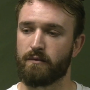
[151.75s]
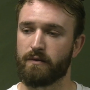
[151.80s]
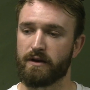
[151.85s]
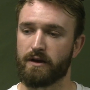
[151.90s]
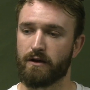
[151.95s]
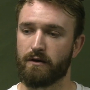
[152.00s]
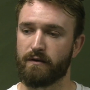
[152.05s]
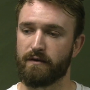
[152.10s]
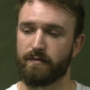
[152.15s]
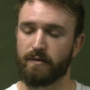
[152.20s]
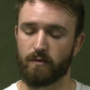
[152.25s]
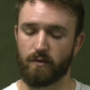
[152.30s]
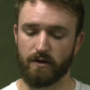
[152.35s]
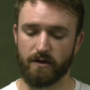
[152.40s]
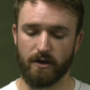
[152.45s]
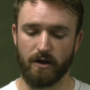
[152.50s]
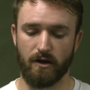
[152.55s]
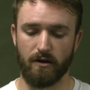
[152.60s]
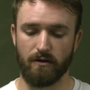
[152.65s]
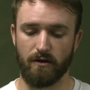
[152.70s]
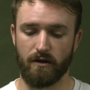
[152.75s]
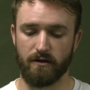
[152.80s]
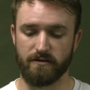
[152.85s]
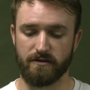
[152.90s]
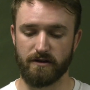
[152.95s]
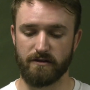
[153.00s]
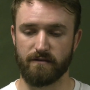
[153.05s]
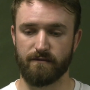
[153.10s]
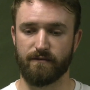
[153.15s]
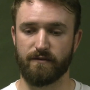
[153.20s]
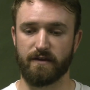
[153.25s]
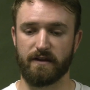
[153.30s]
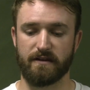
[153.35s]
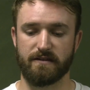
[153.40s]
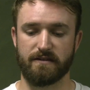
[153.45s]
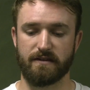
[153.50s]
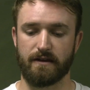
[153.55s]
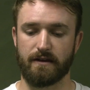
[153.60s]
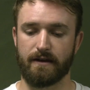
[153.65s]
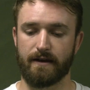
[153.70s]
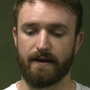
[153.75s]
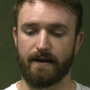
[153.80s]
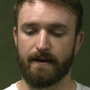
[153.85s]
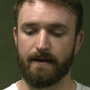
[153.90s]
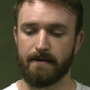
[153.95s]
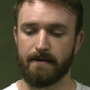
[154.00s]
We know we've been working all season for this, and,